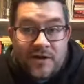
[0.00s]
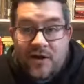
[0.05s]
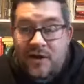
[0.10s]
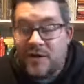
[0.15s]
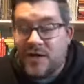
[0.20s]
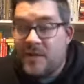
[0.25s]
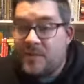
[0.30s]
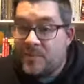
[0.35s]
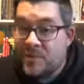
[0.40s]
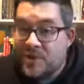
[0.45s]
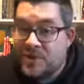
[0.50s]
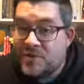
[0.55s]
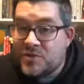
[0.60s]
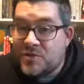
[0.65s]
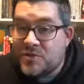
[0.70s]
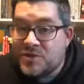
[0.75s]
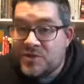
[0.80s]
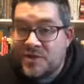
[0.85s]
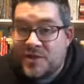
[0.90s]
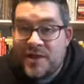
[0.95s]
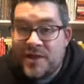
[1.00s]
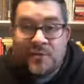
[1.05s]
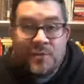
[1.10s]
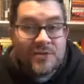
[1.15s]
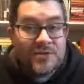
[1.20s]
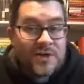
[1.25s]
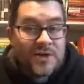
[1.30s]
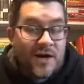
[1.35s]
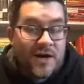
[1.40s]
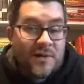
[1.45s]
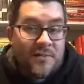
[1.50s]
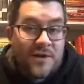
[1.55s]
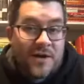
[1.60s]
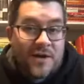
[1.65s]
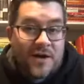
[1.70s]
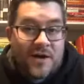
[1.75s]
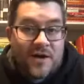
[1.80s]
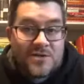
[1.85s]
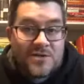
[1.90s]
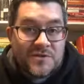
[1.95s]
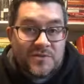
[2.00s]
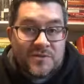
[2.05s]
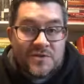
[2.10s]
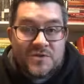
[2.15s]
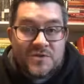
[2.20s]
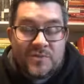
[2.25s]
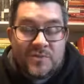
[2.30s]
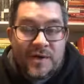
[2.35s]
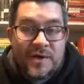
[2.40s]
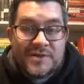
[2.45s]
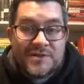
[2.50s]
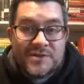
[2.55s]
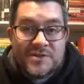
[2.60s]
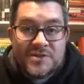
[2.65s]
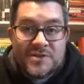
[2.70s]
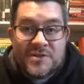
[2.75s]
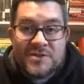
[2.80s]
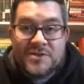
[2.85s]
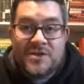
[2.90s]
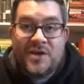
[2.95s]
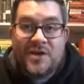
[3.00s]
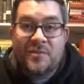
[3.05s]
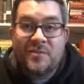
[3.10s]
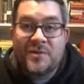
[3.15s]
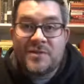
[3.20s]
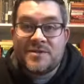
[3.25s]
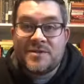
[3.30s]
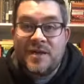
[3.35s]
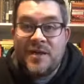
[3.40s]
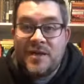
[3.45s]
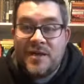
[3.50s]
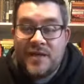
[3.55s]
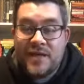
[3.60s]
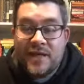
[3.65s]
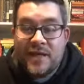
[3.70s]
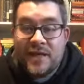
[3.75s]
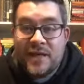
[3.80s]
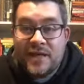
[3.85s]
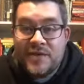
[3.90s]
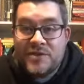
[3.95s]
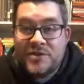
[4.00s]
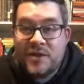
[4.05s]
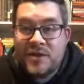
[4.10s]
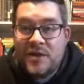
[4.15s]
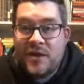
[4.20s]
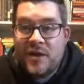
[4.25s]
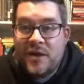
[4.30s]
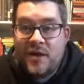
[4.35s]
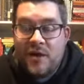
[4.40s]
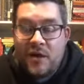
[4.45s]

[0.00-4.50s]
I'll keep it interesting. We'll talk about controversial passages to help us engage it.